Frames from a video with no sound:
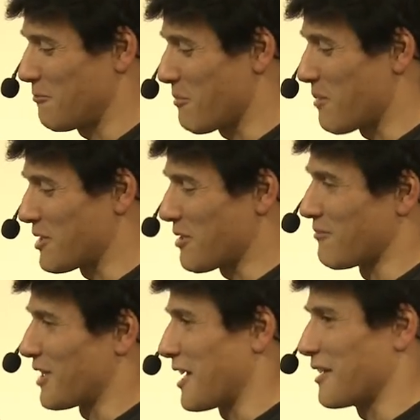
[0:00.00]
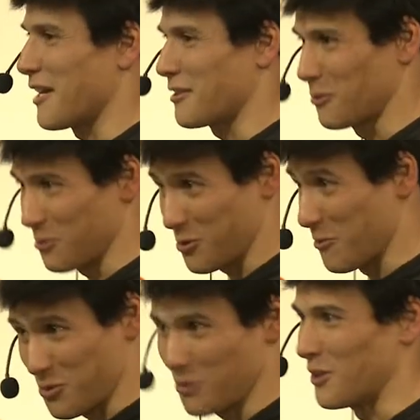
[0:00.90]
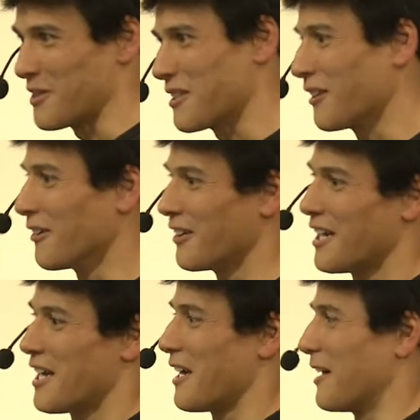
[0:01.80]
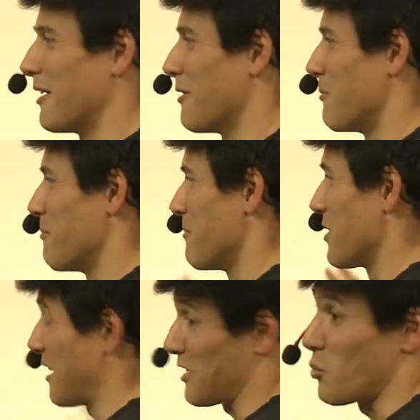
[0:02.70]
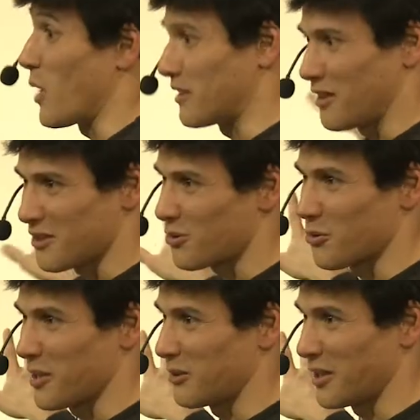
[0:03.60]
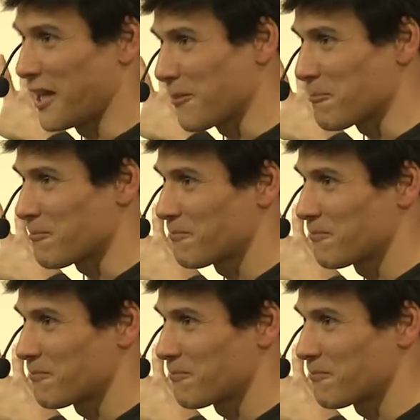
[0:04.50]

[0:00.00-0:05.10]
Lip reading: maybe something I told some students here. It takes 1 year to create a game.